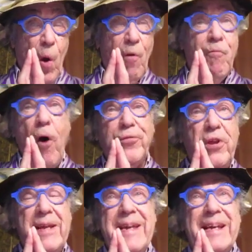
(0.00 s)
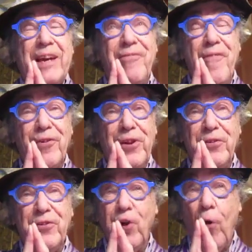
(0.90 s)
what the
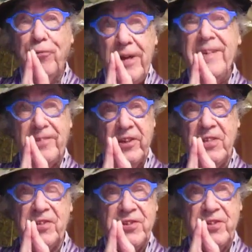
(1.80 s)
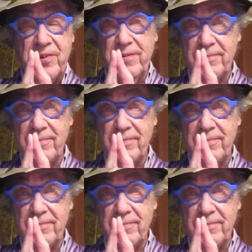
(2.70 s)
equivalent of heat is